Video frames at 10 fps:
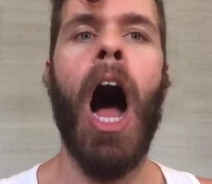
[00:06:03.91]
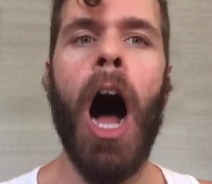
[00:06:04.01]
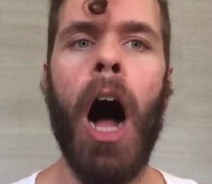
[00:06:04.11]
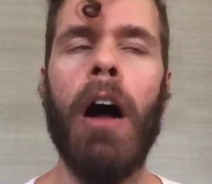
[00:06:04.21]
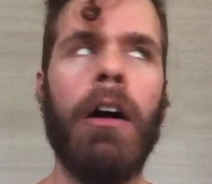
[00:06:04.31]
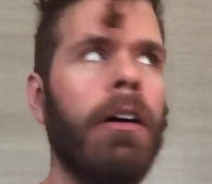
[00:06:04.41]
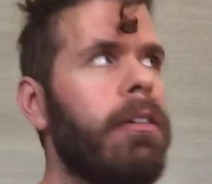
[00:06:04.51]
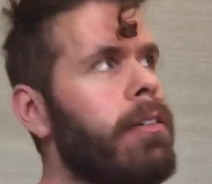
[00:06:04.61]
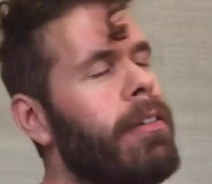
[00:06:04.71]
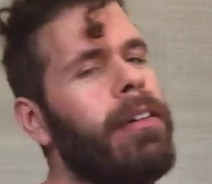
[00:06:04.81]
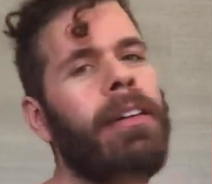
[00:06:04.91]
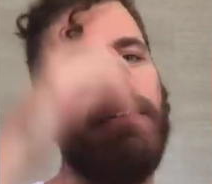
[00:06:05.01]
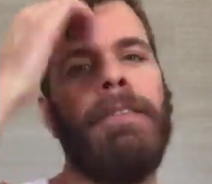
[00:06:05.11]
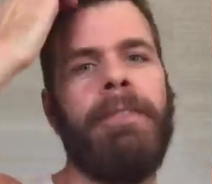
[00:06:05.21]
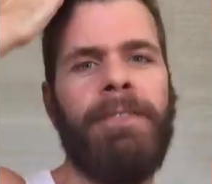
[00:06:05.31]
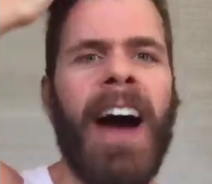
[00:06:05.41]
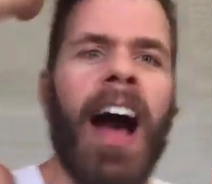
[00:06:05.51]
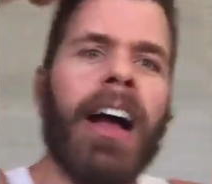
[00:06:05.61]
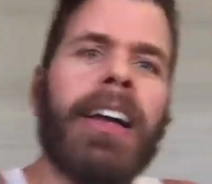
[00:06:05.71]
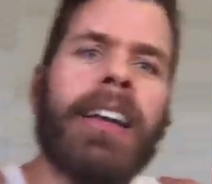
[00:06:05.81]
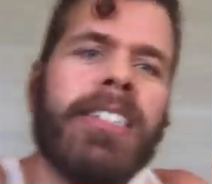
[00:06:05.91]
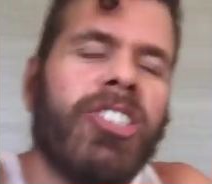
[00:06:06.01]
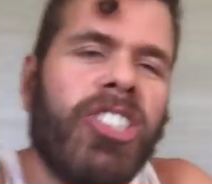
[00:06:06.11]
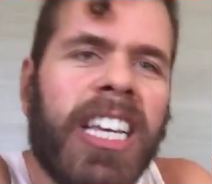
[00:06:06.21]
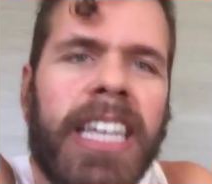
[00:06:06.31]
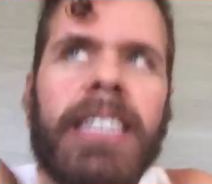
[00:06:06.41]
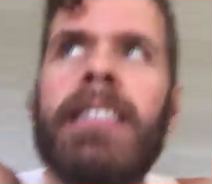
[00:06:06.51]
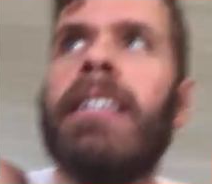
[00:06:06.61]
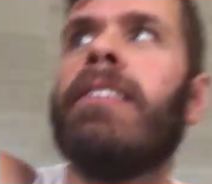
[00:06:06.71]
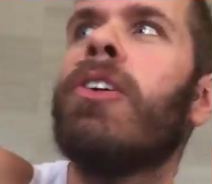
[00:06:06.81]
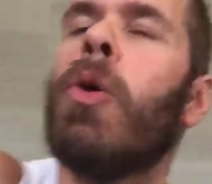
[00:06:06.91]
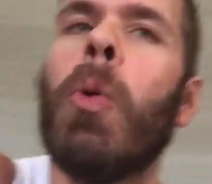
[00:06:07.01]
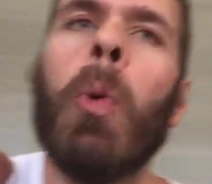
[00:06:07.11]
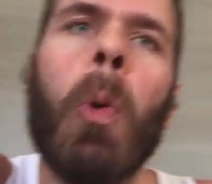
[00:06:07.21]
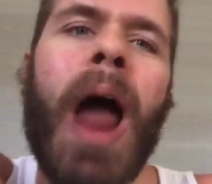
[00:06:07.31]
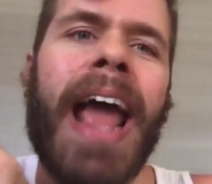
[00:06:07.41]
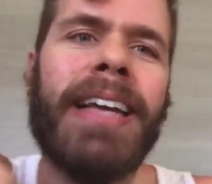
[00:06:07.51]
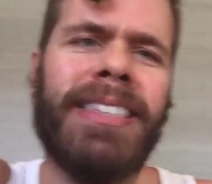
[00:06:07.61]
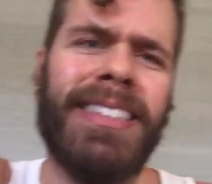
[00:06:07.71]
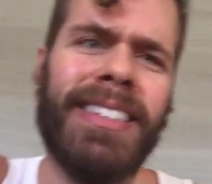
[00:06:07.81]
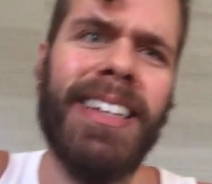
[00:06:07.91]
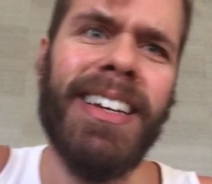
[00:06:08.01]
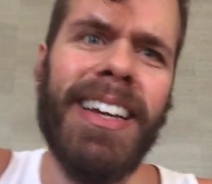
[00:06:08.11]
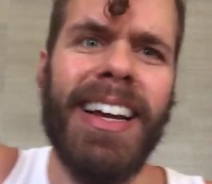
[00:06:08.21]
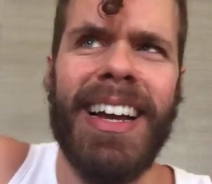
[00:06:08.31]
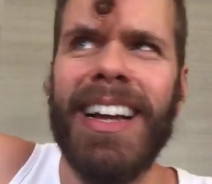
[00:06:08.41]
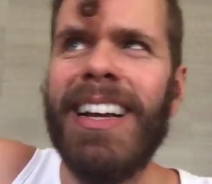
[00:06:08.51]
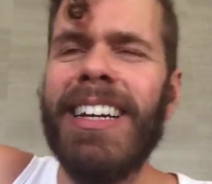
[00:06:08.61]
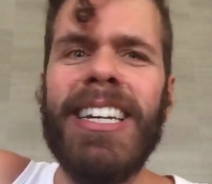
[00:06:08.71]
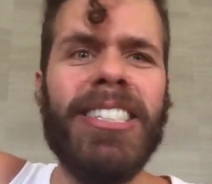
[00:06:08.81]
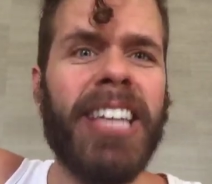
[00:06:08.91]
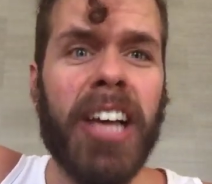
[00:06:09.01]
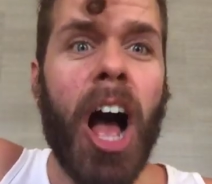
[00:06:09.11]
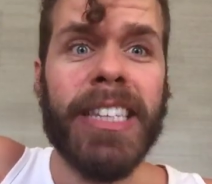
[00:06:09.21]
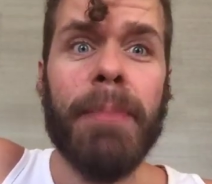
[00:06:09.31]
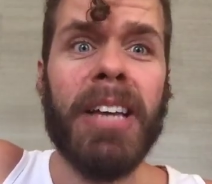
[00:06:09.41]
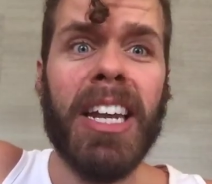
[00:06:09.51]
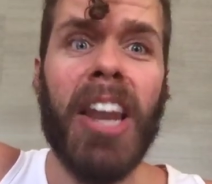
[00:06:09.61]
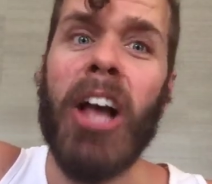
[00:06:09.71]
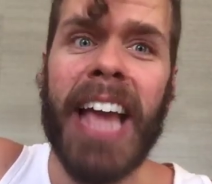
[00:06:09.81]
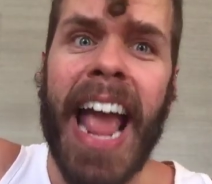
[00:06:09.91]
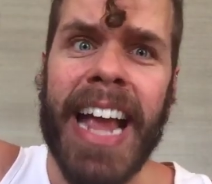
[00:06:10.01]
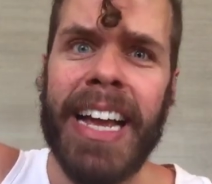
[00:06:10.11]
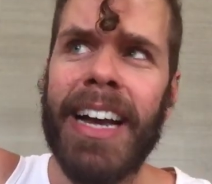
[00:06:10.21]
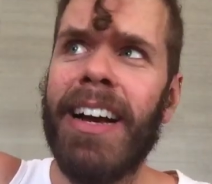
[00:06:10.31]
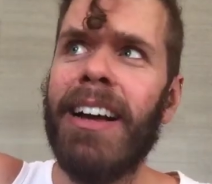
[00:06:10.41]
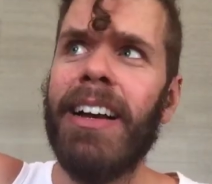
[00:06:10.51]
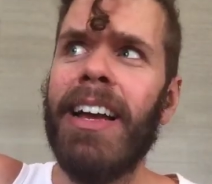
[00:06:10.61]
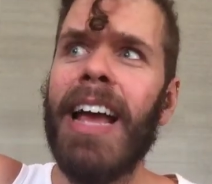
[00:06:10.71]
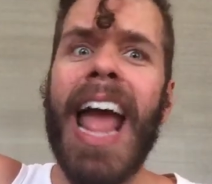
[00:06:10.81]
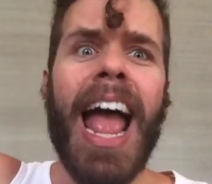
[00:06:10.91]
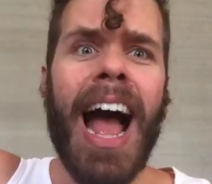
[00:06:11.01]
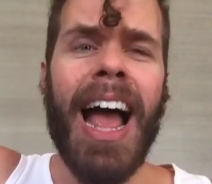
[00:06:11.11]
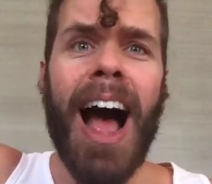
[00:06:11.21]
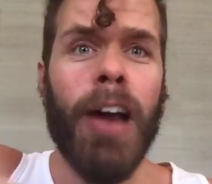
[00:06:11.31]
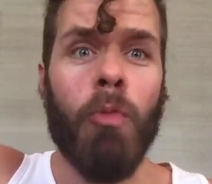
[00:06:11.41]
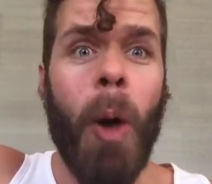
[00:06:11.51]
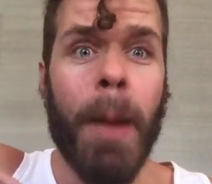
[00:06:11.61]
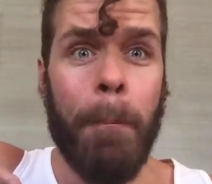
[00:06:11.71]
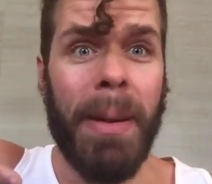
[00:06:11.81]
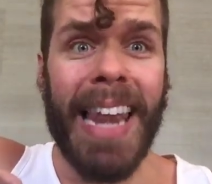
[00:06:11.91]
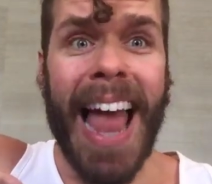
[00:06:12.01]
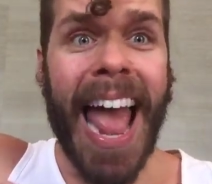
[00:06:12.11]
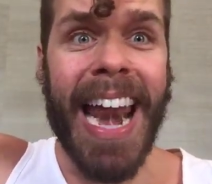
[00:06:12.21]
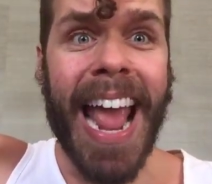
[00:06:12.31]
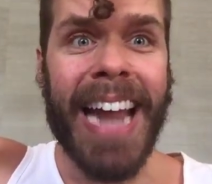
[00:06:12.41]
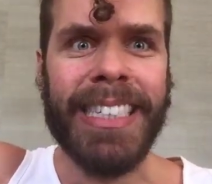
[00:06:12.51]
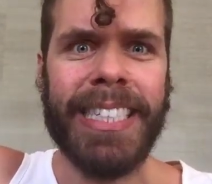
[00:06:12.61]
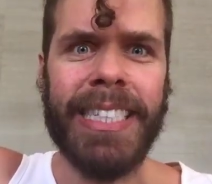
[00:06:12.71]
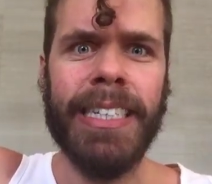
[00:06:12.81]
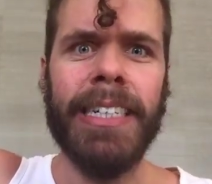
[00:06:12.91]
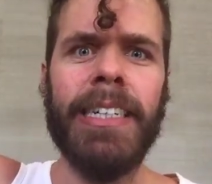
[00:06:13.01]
Oh, fuck, Jesus Christ. She called him good looking. On what planet?